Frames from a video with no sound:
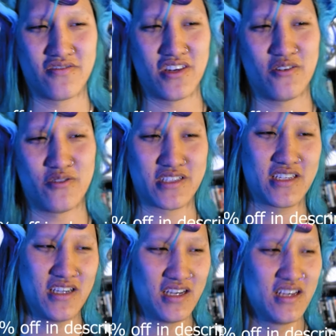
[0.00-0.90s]
This video was
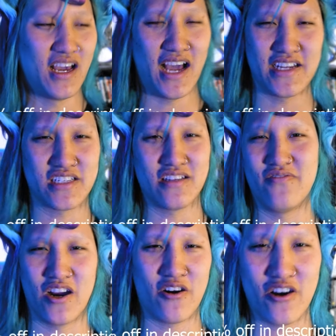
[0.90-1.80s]
actually
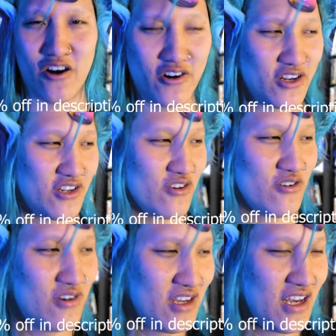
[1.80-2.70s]
very hard to do.